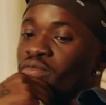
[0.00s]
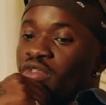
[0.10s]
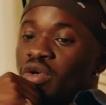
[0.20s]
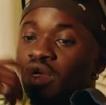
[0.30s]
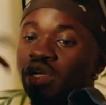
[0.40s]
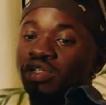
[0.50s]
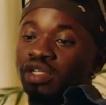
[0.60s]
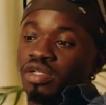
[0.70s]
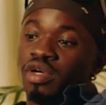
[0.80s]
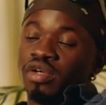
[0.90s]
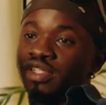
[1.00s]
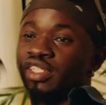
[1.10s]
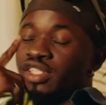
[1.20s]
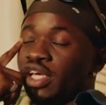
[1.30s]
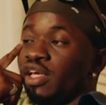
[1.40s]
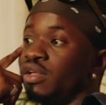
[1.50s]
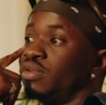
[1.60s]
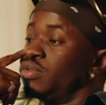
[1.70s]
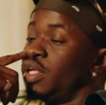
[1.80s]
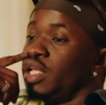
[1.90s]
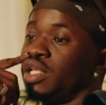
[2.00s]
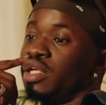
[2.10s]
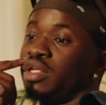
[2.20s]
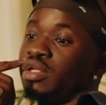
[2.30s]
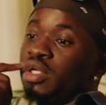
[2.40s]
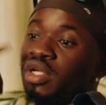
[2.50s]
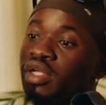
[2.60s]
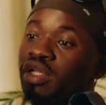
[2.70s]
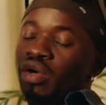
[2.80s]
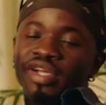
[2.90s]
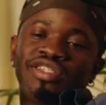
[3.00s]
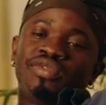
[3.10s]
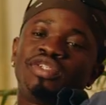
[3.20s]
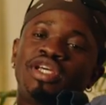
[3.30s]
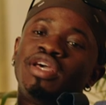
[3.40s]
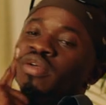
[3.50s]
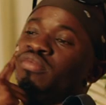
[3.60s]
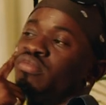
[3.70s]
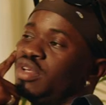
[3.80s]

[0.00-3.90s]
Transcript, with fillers: No Closure. Oh, this is a hit. And then, oh, this one is a hit.